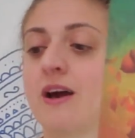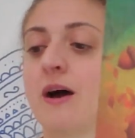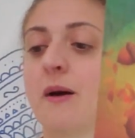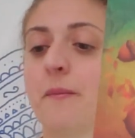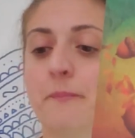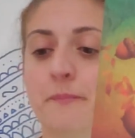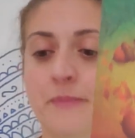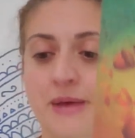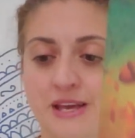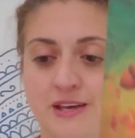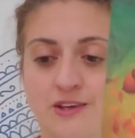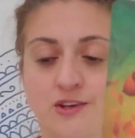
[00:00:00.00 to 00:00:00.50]
up,
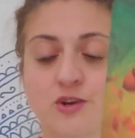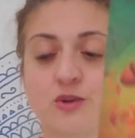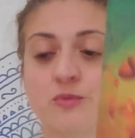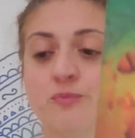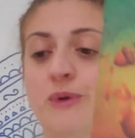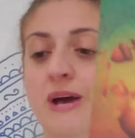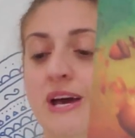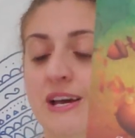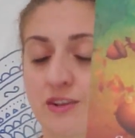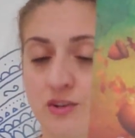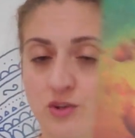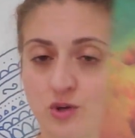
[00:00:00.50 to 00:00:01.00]
make your
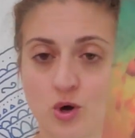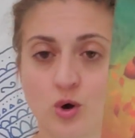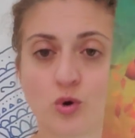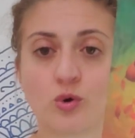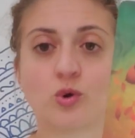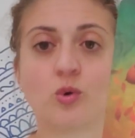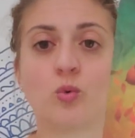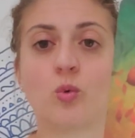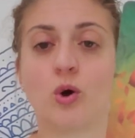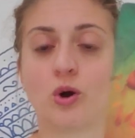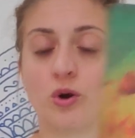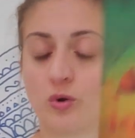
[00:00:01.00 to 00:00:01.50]
bed, go
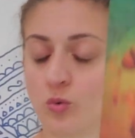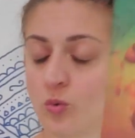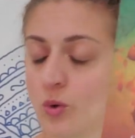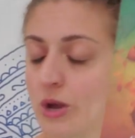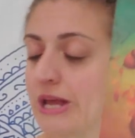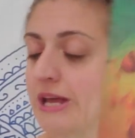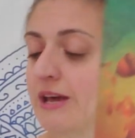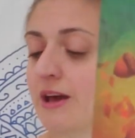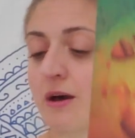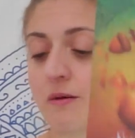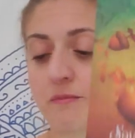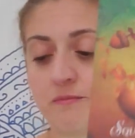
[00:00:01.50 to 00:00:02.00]
to work.
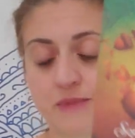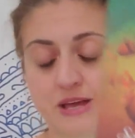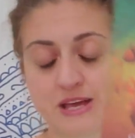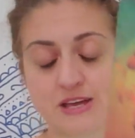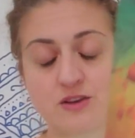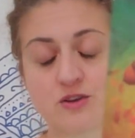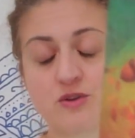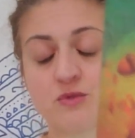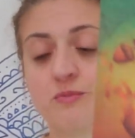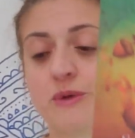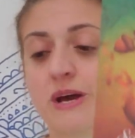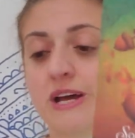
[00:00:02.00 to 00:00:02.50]
Wake up,
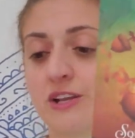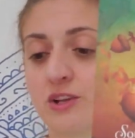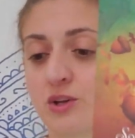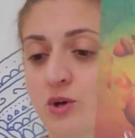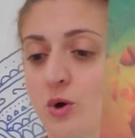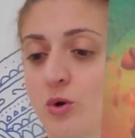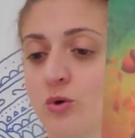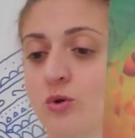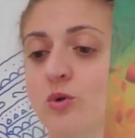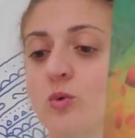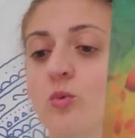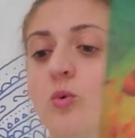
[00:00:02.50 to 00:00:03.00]
make your bed,
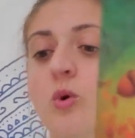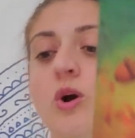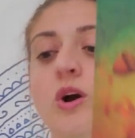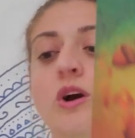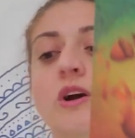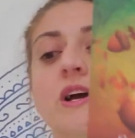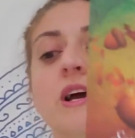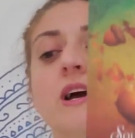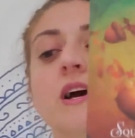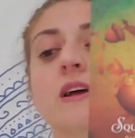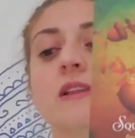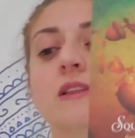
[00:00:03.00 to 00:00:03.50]
go to
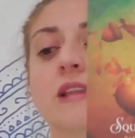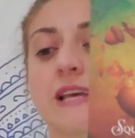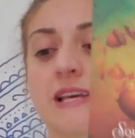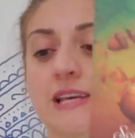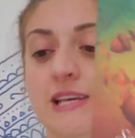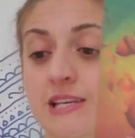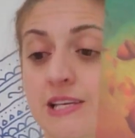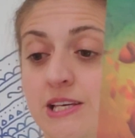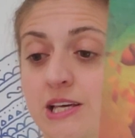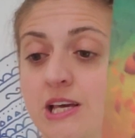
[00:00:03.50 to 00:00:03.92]
work. Like